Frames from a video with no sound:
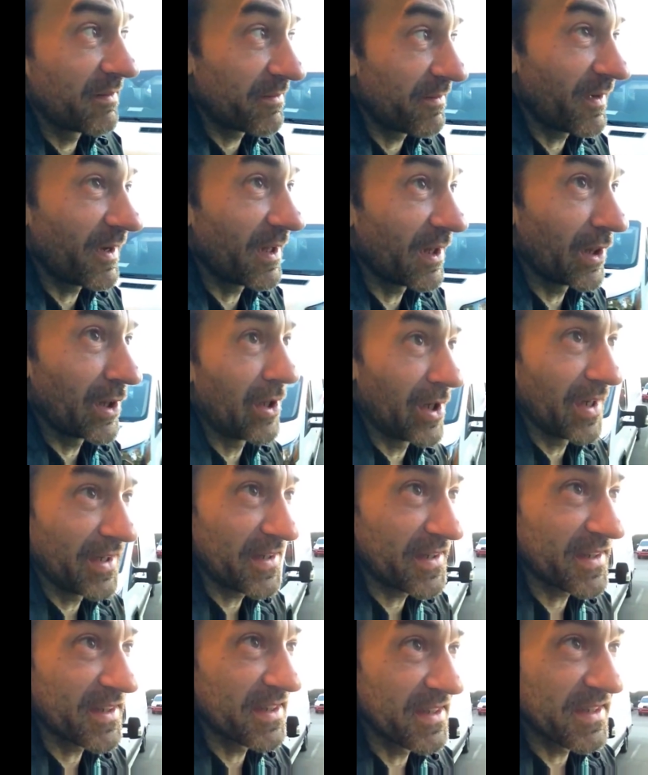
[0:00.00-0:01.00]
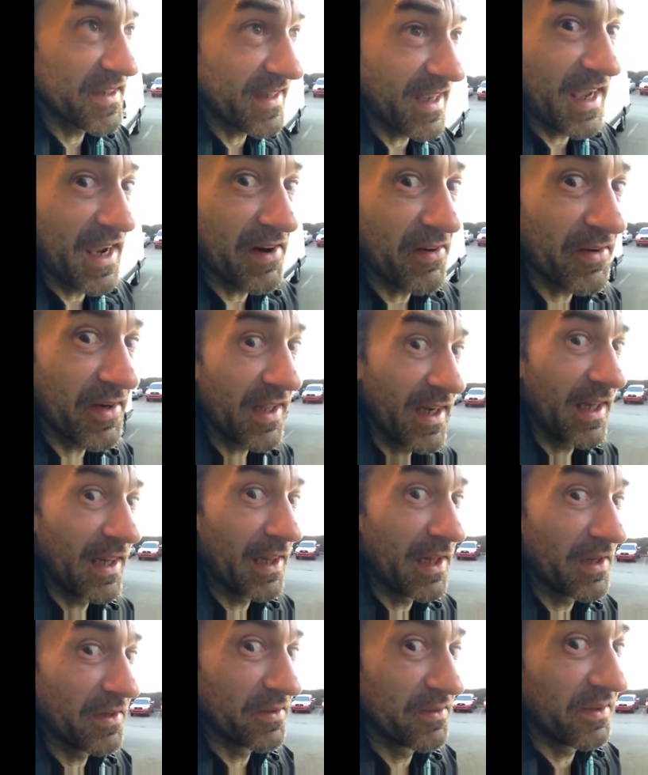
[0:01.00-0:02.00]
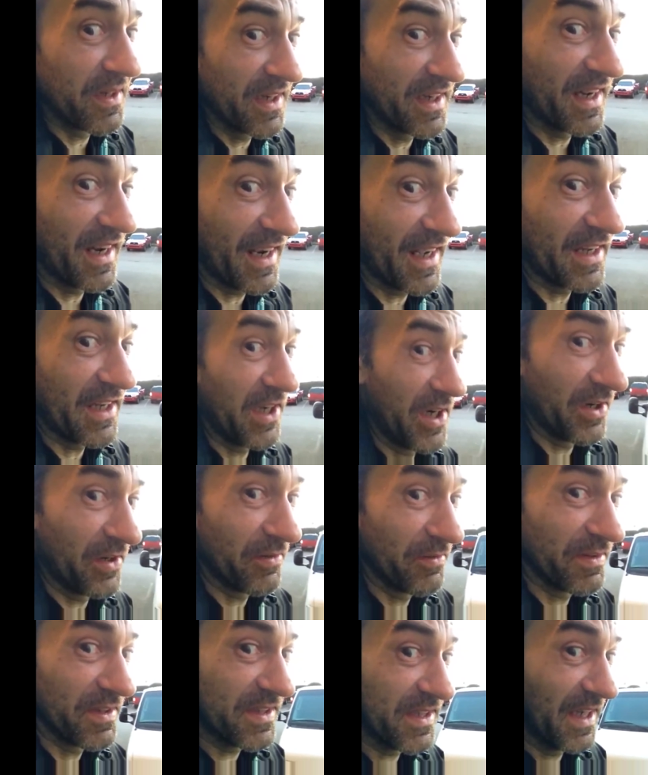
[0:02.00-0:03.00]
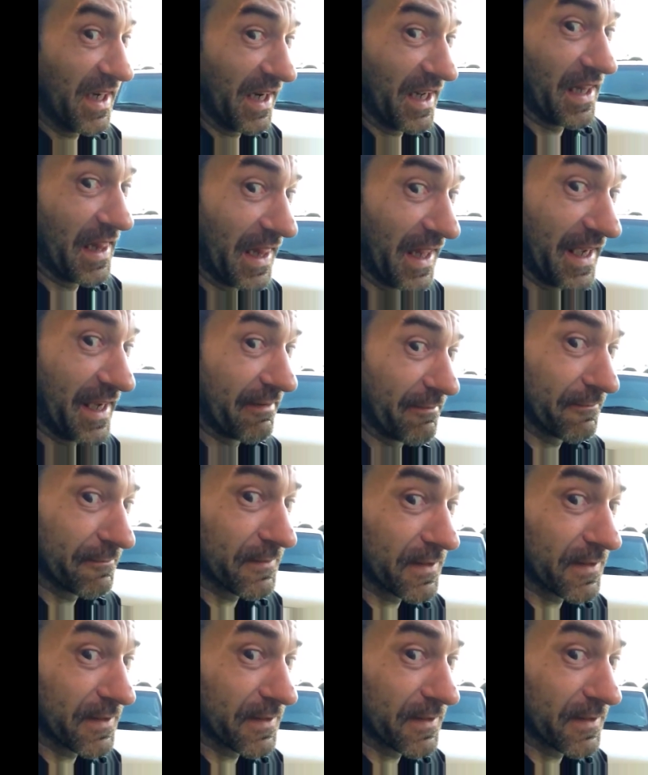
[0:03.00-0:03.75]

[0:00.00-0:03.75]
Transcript: felt lost and scared and alone, and I got nervous and I left.